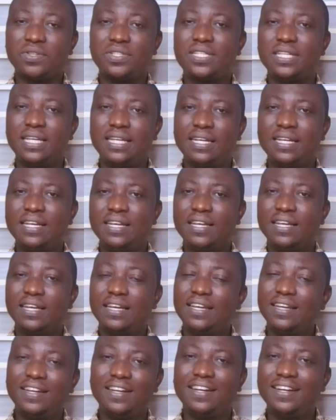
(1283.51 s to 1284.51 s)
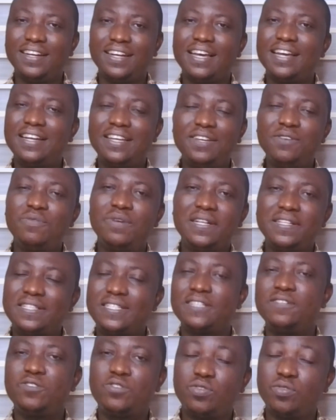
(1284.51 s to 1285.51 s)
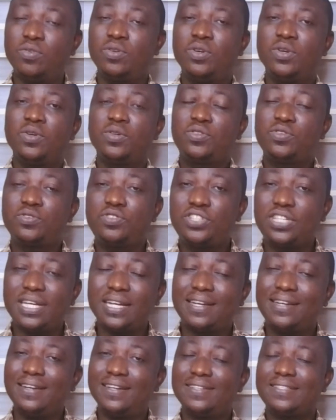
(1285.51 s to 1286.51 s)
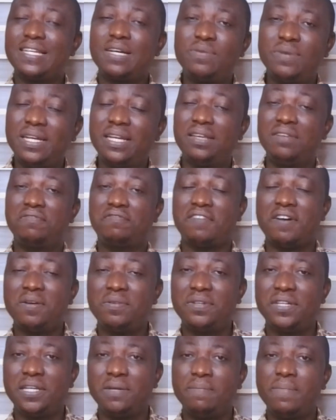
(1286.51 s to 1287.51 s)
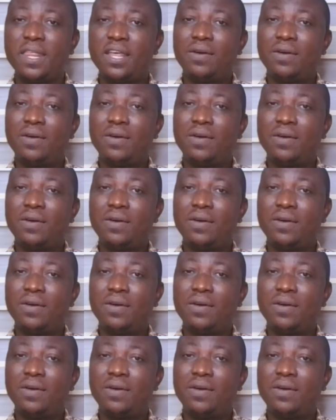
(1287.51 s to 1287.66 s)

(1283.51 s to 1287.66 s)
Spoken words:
and then he went in to check later when he found him.